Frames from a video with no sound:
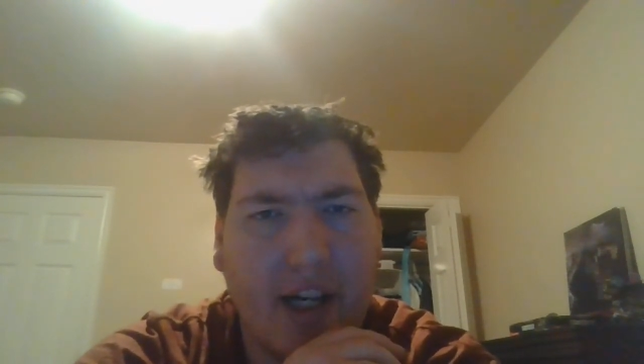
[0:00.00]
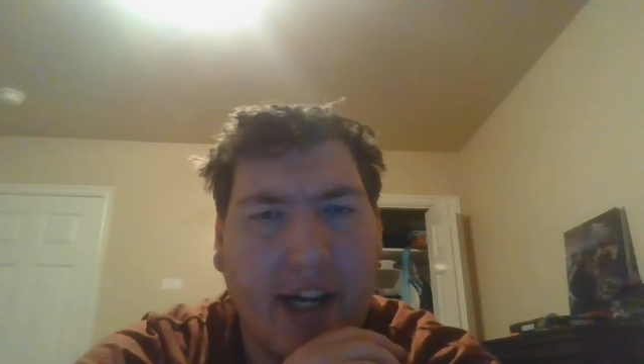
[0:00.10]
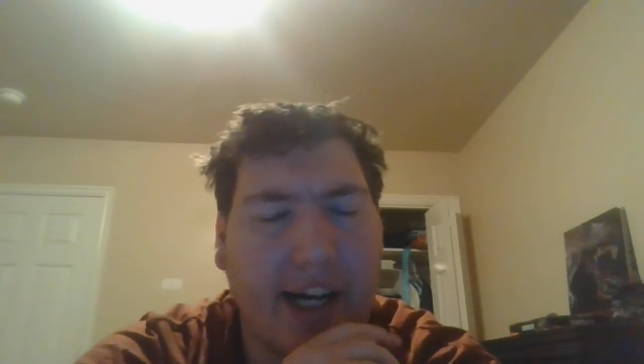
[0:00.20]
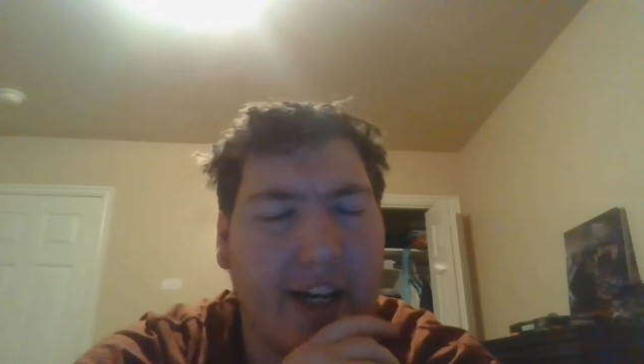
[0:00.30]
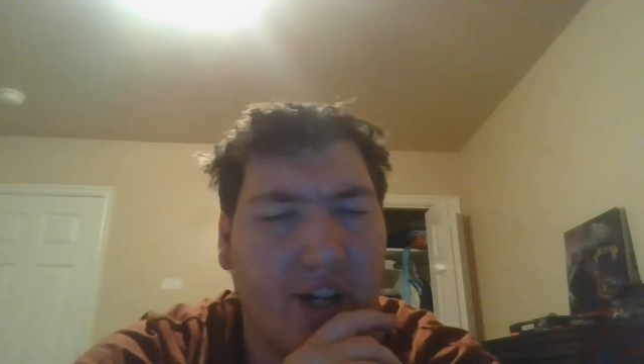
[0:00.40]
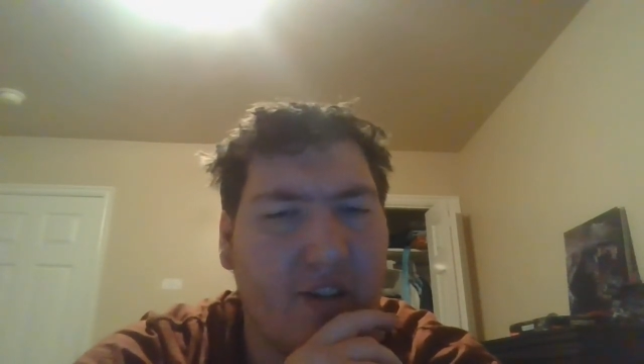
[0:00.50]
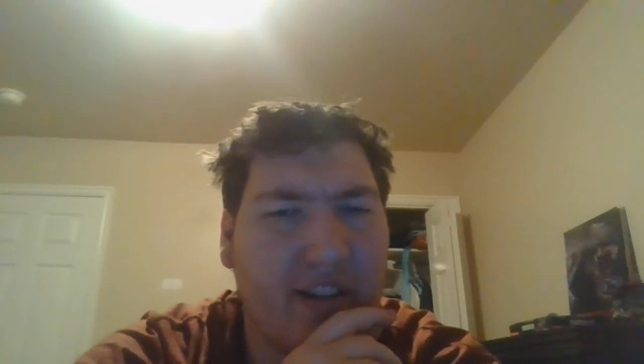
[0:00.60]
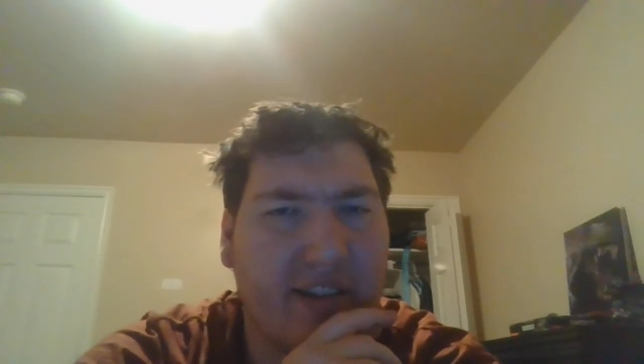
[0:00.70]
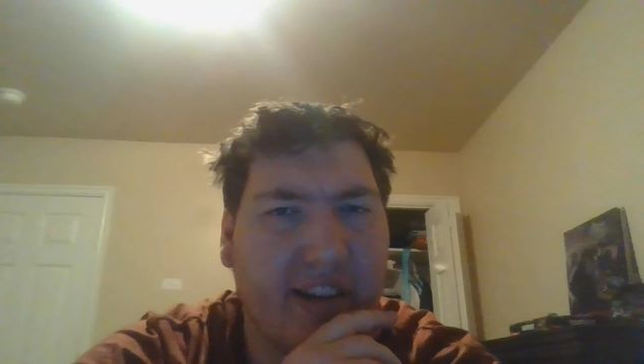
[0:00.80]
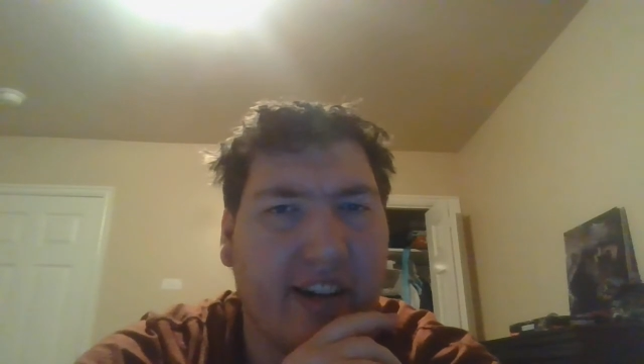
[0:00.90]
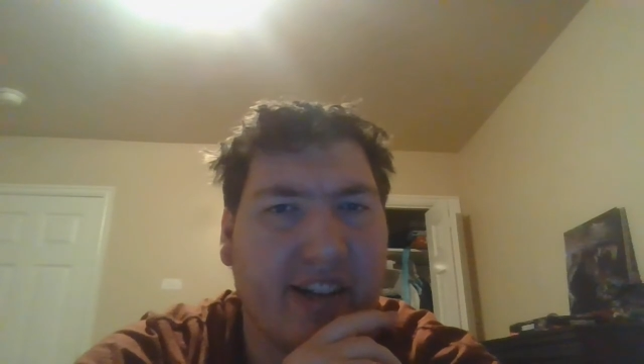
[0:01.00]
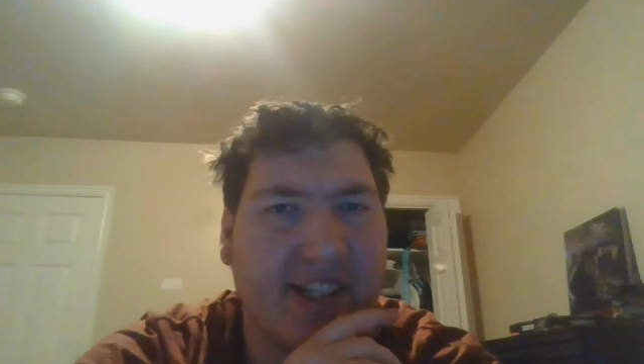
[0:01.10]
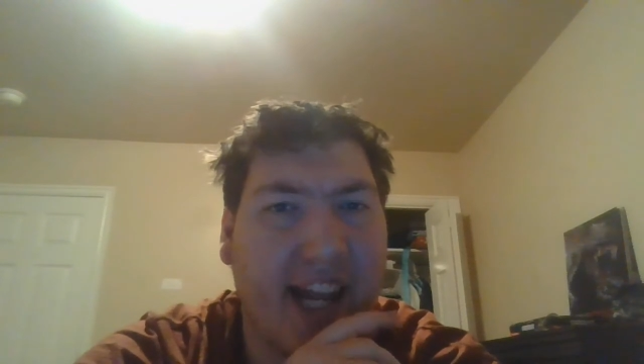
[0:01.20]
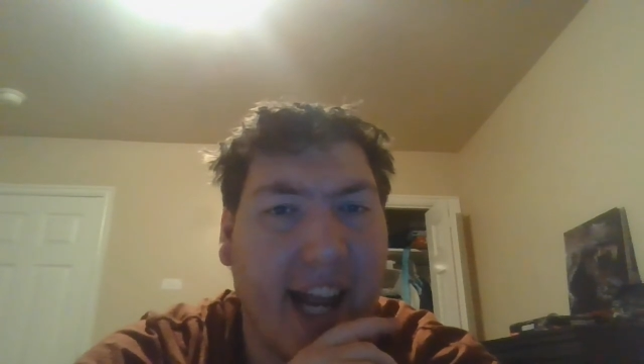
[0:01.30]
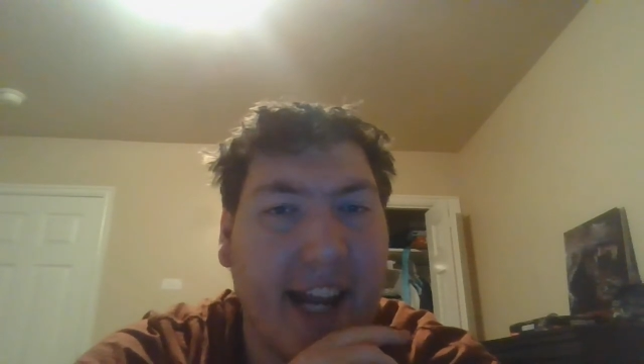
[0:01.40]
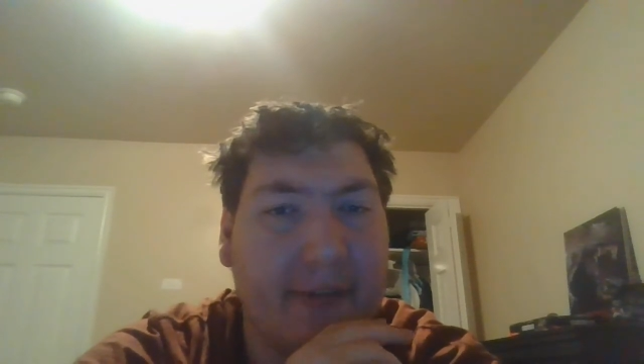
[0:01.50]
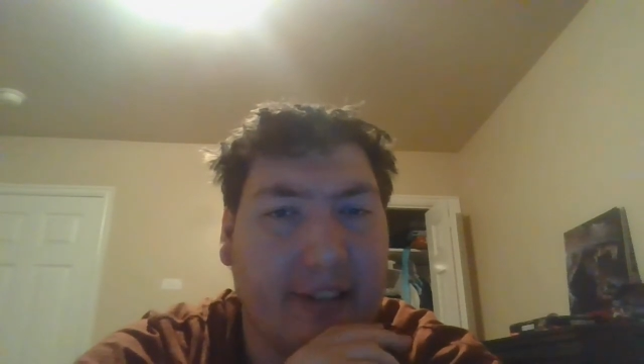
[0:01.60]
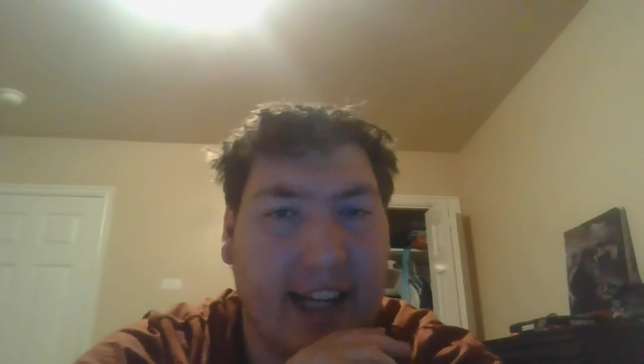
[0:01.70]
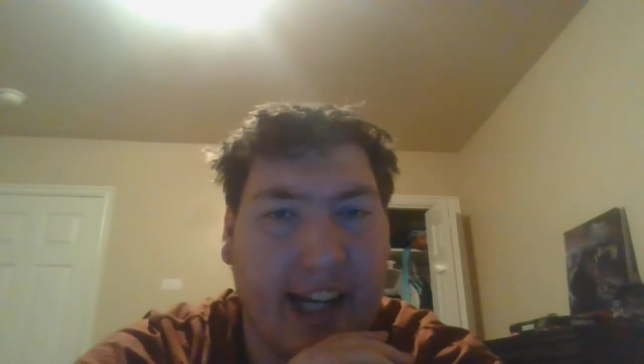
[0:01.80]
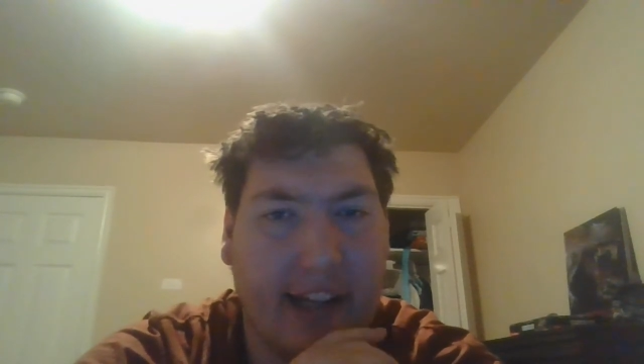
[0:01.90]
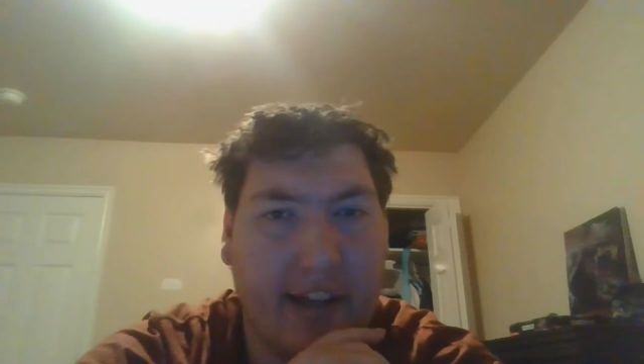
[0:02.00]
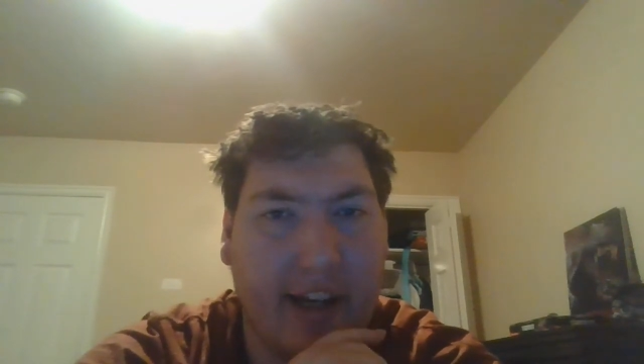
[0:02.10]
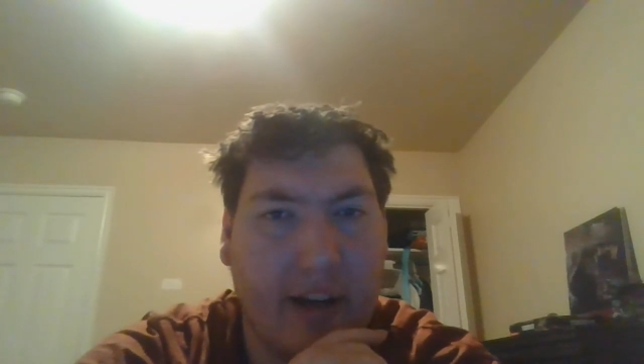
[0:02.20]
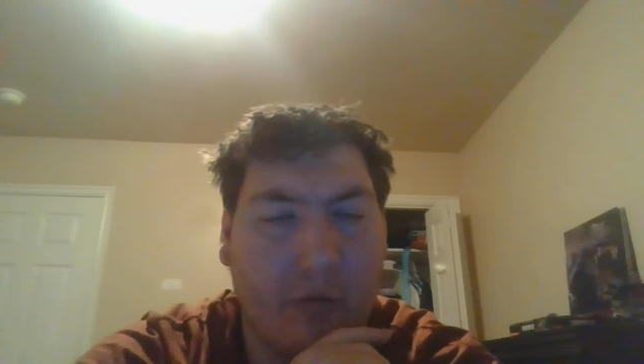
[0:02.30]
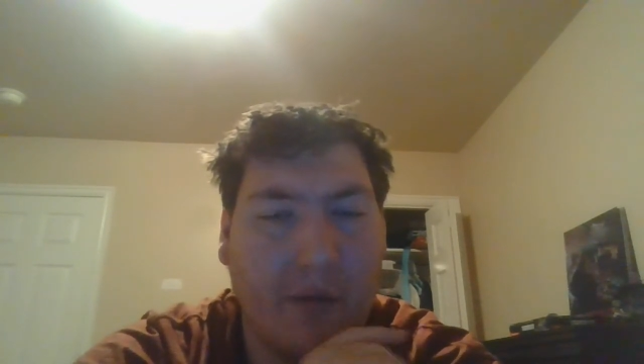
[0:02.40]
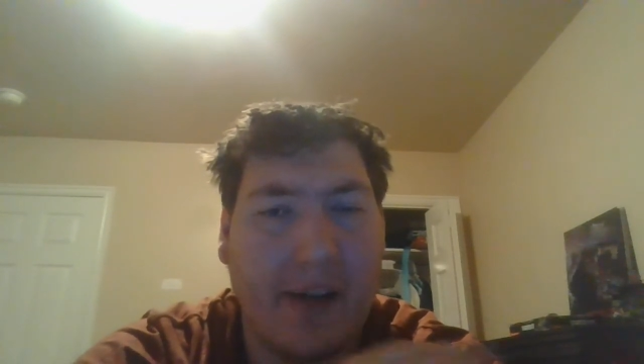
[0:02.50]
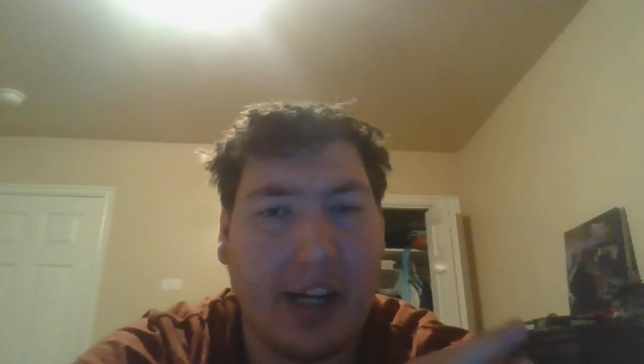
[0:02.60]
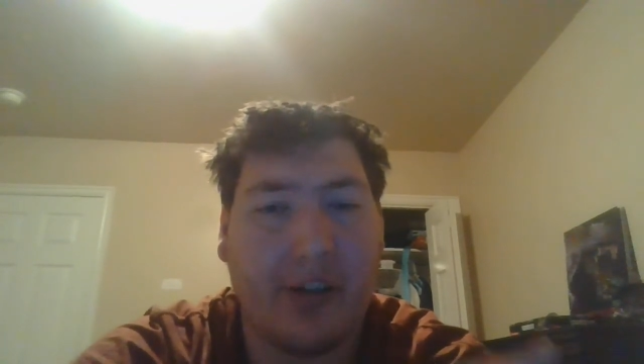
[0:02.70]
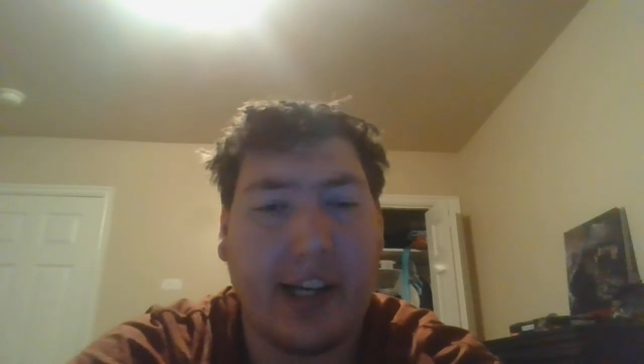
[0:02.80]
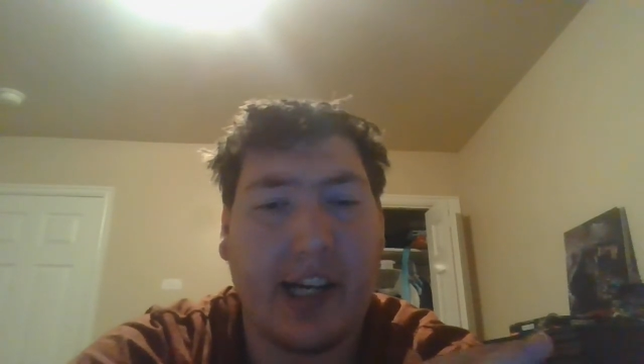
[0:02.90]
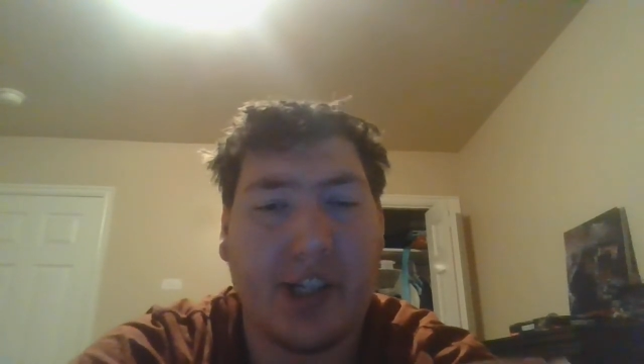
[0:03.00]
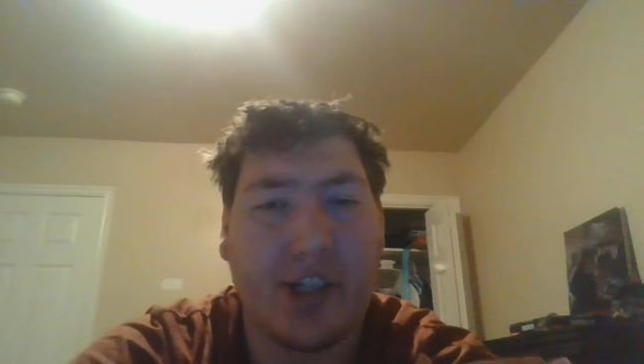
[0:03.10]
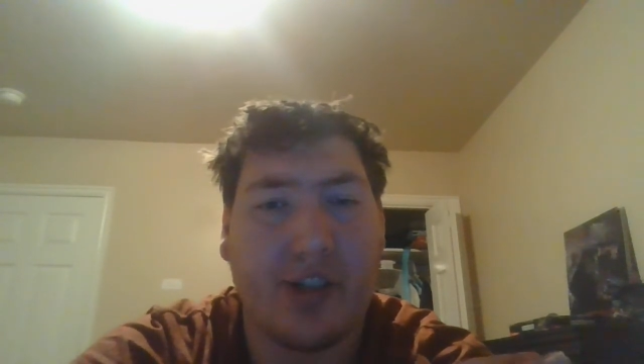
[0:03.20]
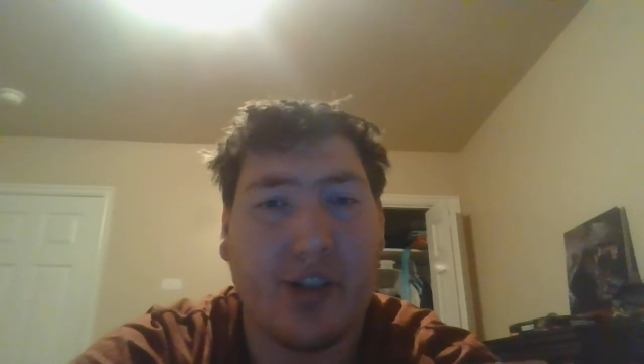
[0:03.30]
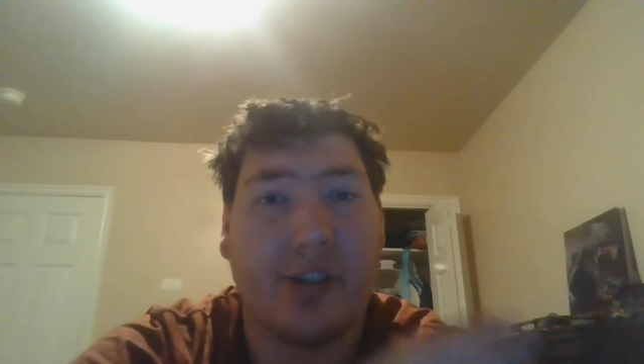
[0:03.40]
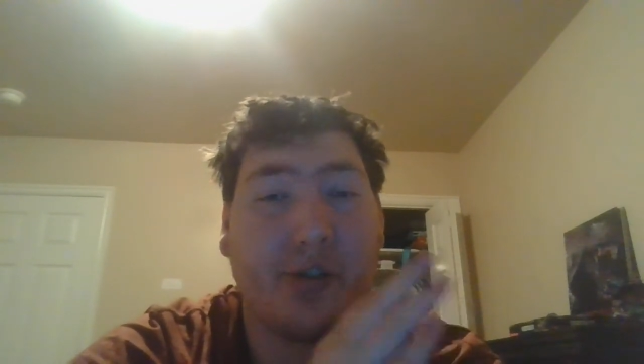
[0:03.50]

I know that there's a reality where my creations